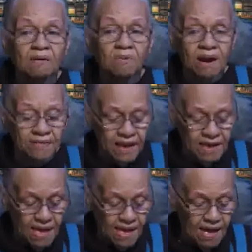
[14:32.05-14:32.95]
where
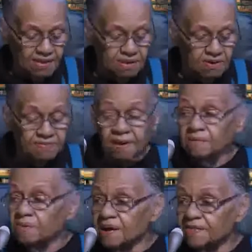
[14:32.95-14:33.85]
they had no they,
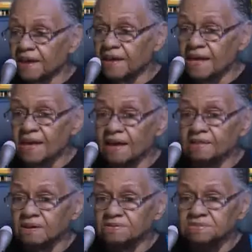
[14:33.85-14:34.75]
where they had
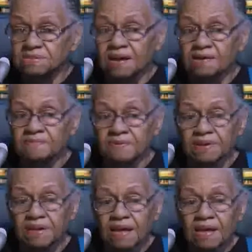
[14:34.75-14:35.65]
no slavery